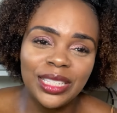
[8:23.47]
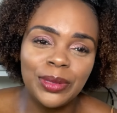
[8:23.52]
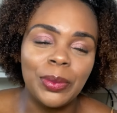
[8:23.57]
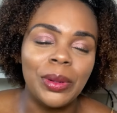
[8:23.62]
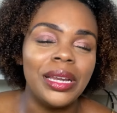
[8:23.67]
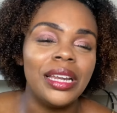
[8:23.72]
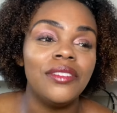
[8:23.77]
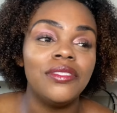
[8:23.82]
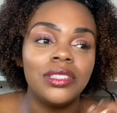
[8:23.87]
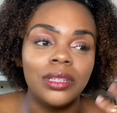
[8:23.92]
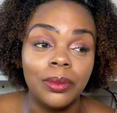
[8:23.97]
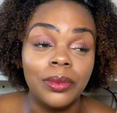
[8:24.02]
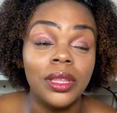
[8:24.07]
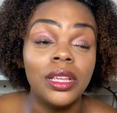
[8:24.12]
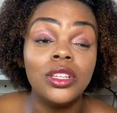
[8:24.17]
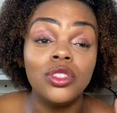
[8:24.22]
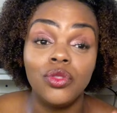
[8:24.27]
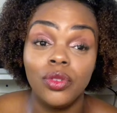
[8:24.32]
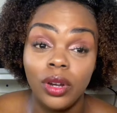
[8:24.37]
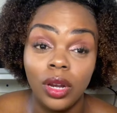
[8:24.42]
But if something
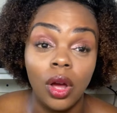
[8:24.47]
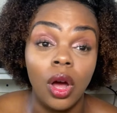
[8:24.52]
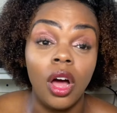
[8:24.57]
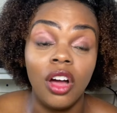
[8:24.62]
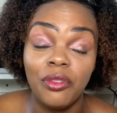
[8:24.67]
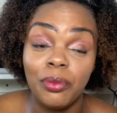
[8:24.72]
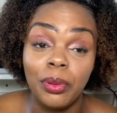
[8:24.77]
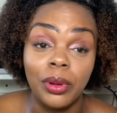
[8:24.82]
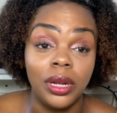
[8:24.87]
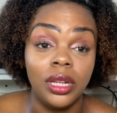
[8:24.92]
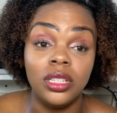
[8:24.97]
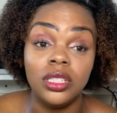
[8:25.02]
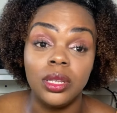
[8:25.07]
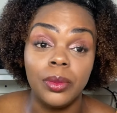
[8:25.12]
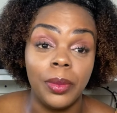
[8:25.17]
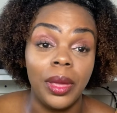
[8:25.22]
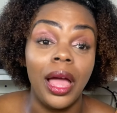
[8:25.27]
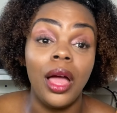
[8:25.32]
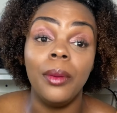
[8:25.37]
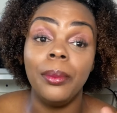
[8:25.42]
is really off-putting to
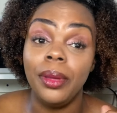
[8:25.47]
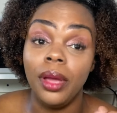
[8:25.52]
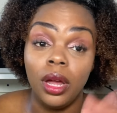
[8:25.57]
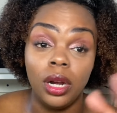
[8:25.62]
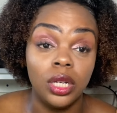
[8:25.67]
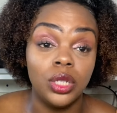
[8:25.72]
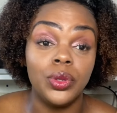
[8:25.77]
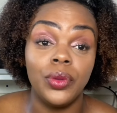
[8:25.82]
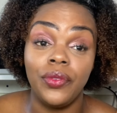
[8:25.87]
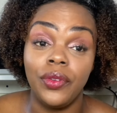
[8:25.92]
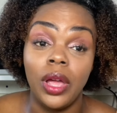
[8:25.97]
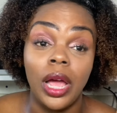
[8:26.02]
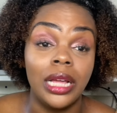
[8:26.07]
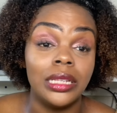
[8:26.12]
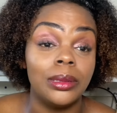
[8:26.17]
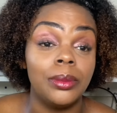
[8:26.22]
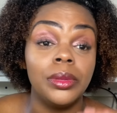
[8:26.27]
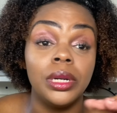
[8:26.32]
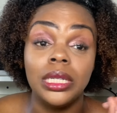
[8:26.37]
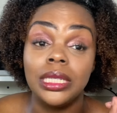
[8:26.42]
me, I'll be honest with you guys,
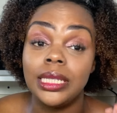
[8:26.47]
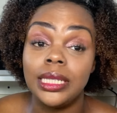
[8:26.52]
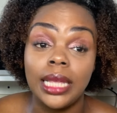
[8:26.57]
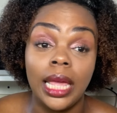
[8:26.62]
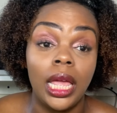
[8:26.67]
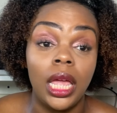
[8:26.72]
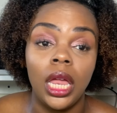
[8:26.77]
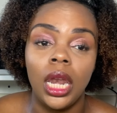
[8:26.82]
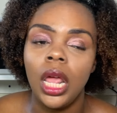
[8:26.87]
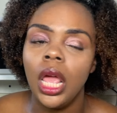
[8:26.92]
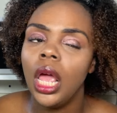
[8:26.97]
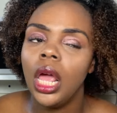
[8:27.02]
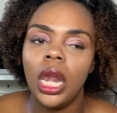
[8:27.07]
I'm gonna say it.